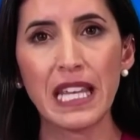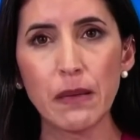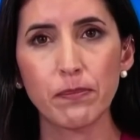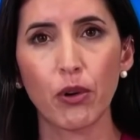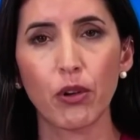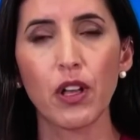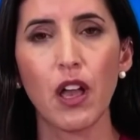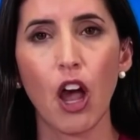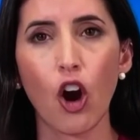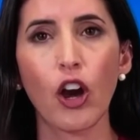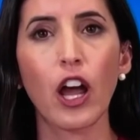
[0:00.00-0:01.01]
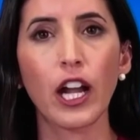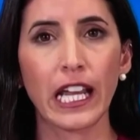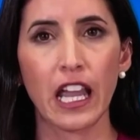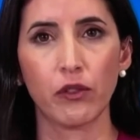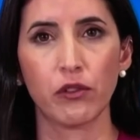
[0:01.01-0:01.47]
people are
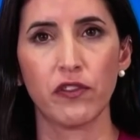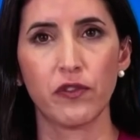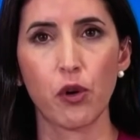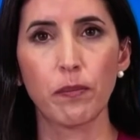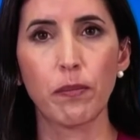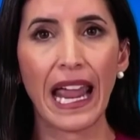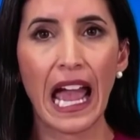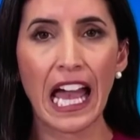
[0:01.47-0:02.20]
unaccounted for. By